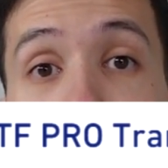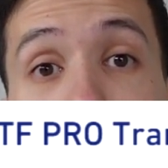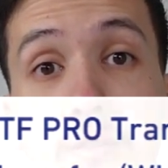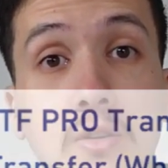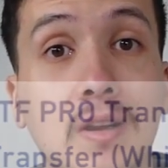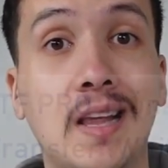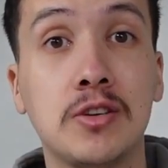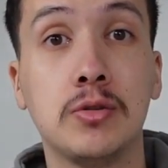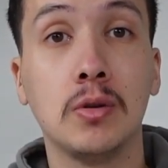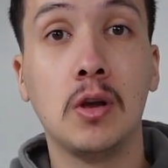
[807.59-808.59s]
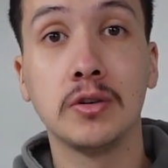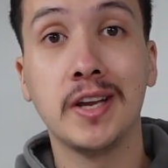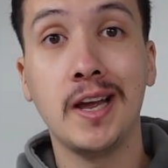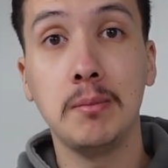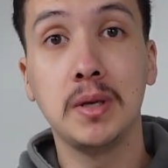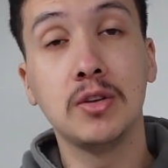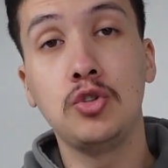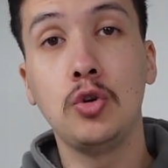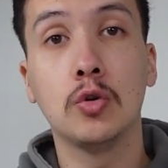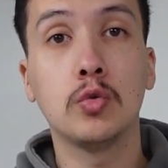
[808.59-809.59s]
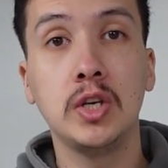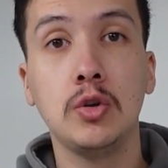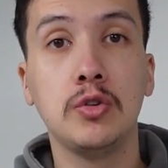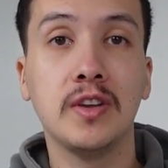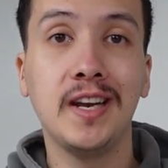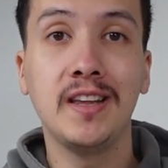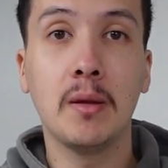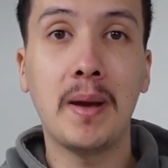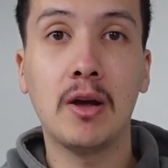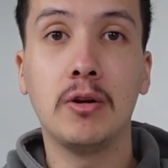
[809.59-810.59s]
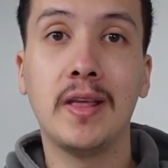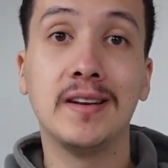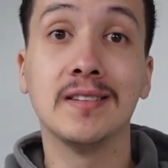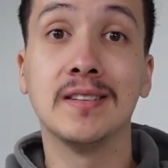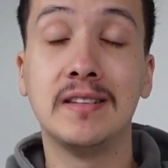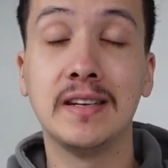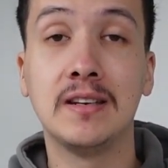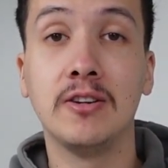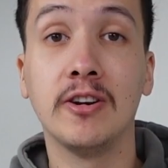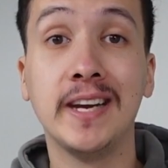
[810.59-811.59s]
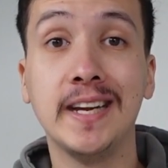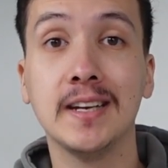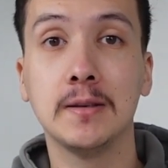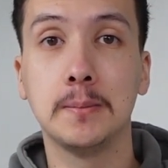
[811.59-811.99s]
This is going to last you a long time because you can reuse any of the powder that doesn't stick to your ink.